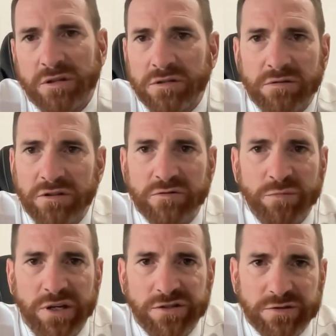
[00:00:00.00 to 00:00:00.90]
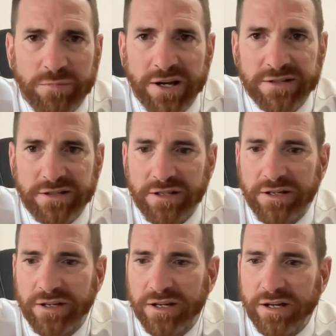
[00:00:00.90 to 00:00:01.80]
it was me just
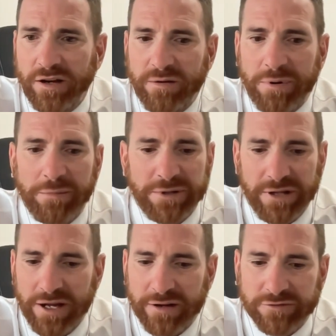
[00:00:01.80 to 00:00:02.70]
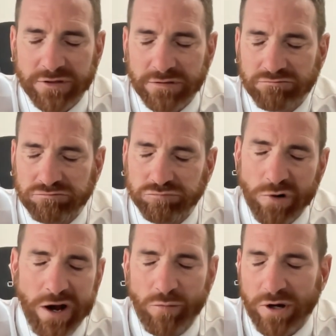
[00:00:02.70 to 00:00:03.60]
basically uh, publicly after
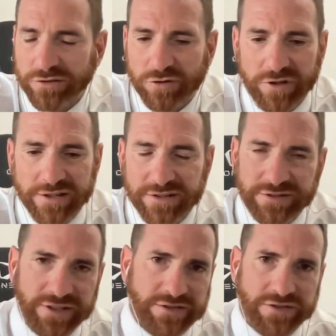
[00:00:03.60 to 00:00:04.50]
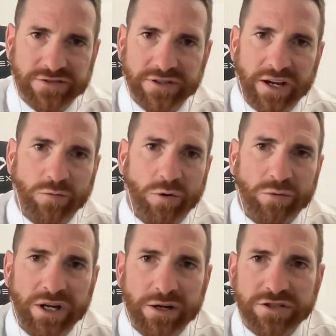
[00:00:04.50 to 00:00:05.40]
round one, 2006, just saying, well, we
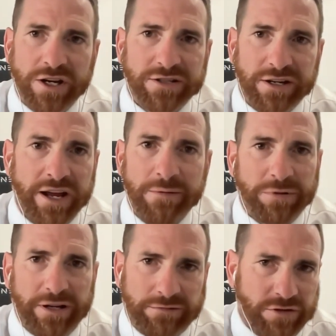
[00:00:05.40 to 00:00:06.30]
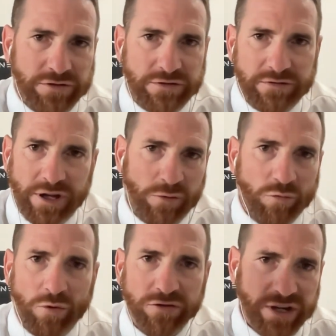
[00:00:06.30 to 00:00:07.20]
need to change our game plan because they were
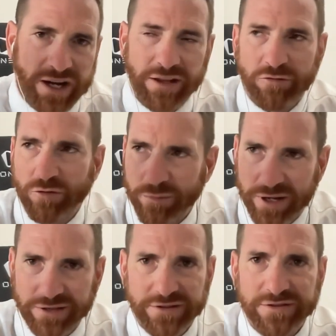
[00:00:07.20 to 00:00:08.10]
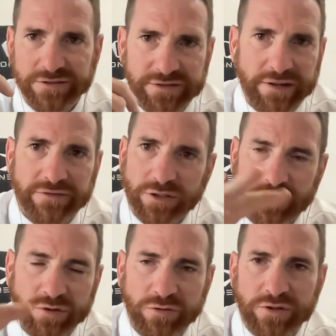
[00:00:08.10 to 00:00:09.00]
rotating through the benches and stuff. They're
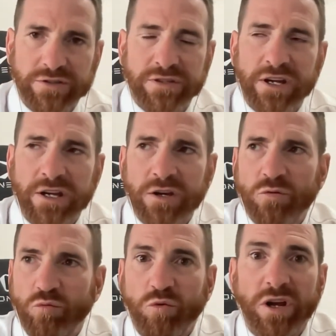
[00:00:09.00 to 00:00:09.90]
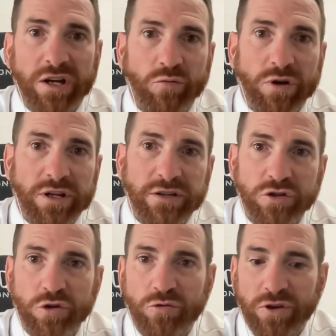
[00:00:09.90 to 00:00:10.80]
doing all these really, really
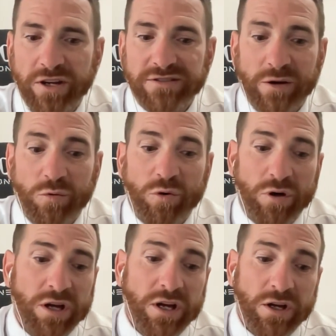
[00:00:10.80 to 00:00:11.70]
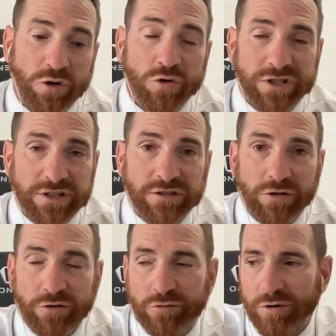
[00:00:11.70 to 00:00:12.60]
new things that were causing us a
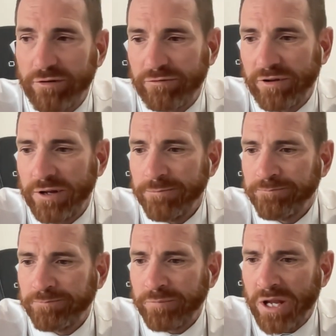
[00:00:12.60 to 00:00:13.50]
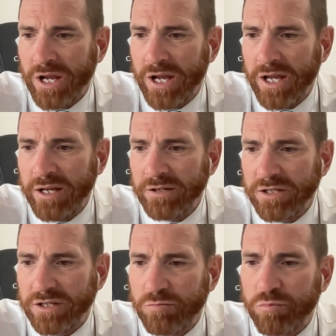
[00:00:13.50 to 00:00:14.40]
lot of grief. And
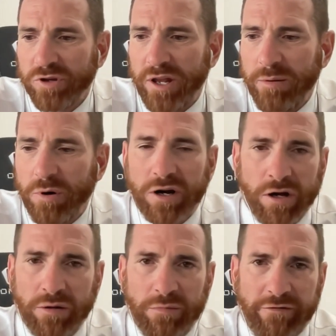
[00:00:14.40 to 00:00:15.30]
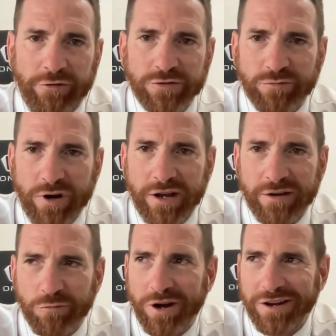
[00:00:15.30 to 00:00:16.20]
to put that in my column, my first
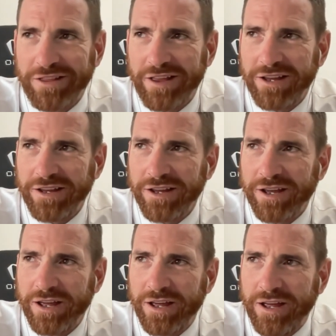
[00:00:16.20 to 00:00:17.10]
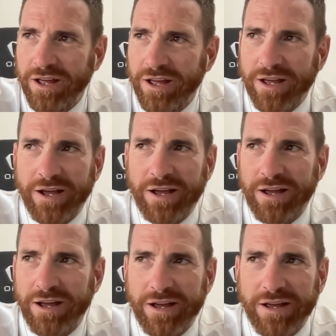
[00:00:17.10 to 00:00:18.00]
round of that year,
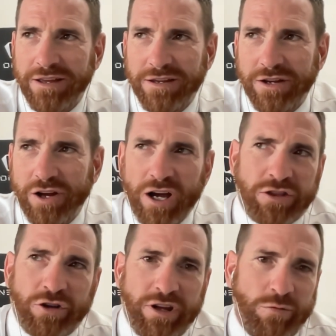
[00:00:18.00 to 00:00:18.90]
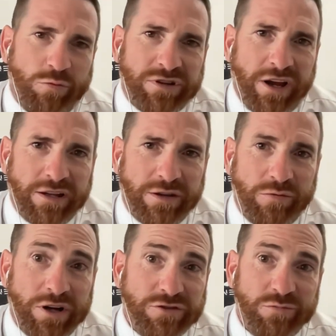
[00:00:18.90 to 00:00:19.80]
uh, you know, I thought he would take it the way
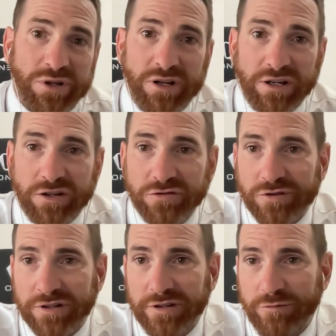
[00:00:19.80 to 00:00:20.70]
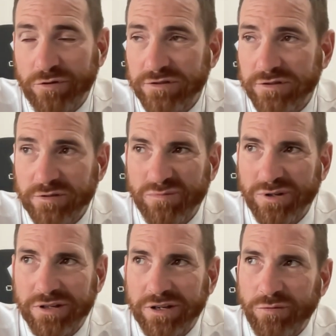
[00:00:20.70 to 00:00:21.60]
it should be, like constructive criticism. But
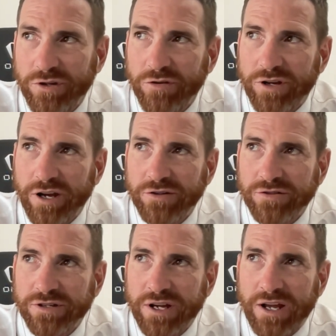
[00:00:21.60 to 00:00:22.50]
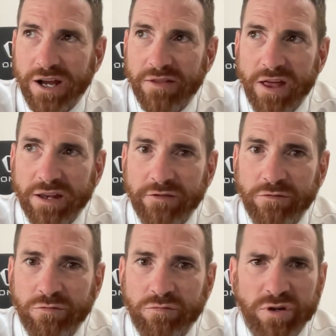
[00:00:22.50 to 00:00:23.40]
you know, when you're a coach at that
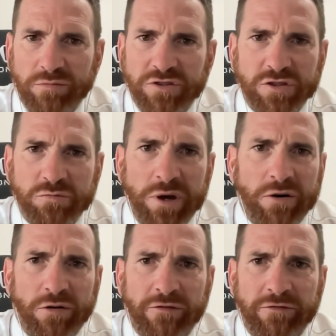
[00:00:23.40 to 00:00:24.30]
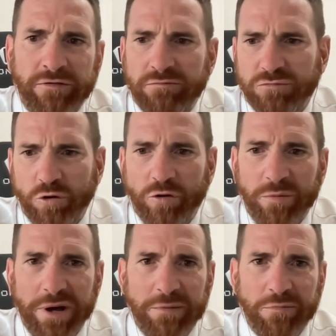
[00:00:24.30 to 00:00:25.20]
level, you're just better off talking
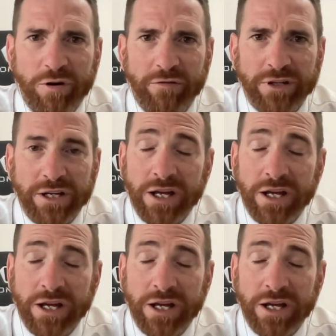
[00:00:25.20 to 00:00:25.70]
about it privately.